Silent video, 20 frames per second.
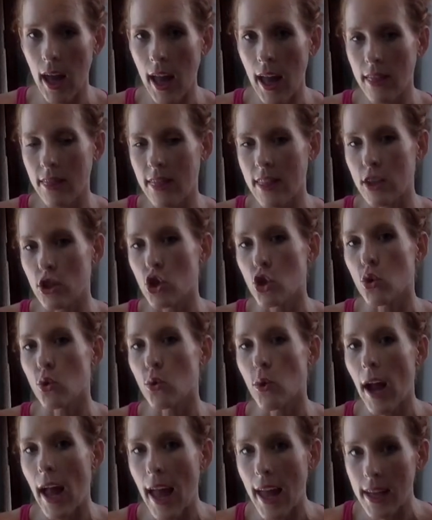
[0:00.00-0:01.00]
the
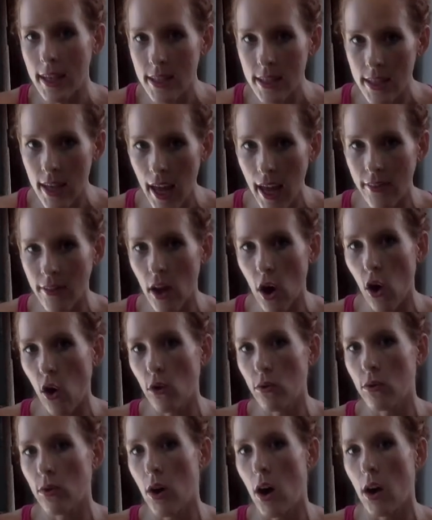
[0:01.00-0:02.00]
trend and the
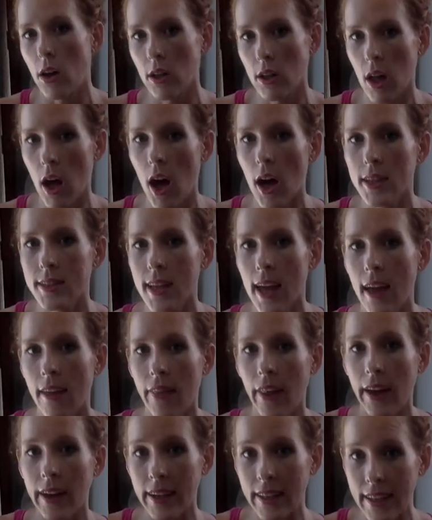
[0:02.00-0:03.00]
overall loss and
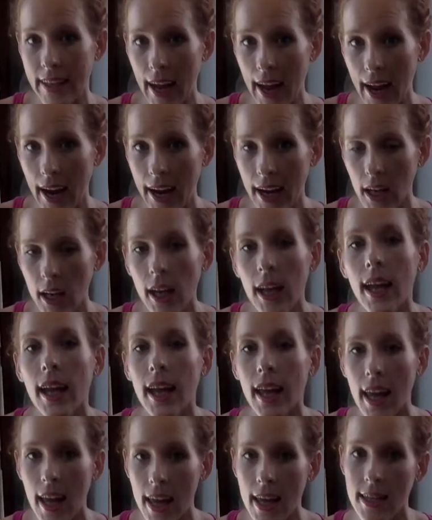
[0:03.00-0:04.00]
then gain
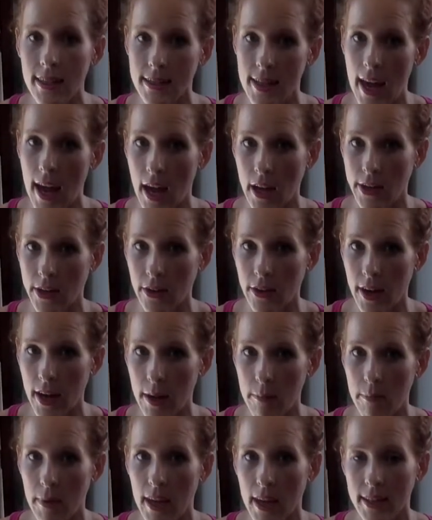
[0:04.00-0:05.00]
is accurate
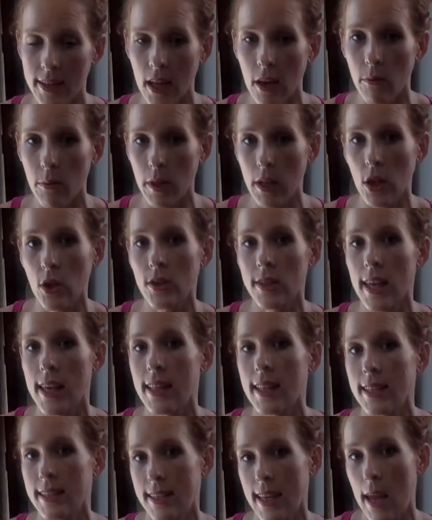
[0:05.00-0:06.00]
because I've been using
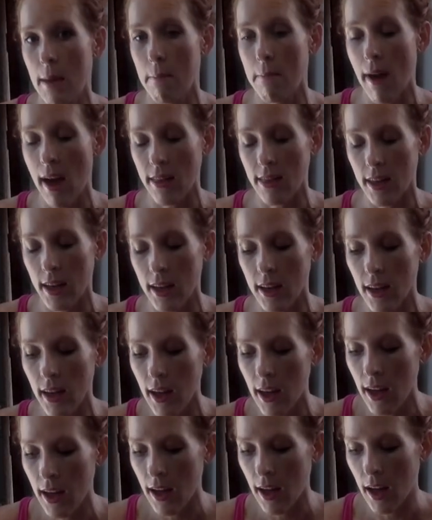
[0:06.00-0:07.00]
the same method.
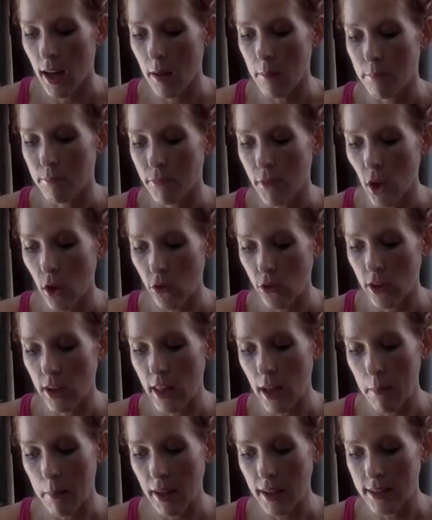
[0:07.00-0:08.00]
Hopefully
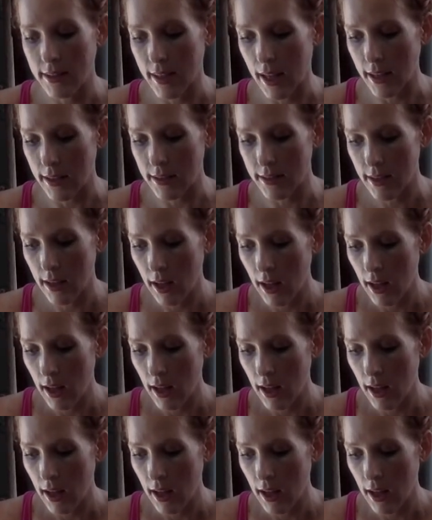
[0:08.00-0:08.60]
that makes sense.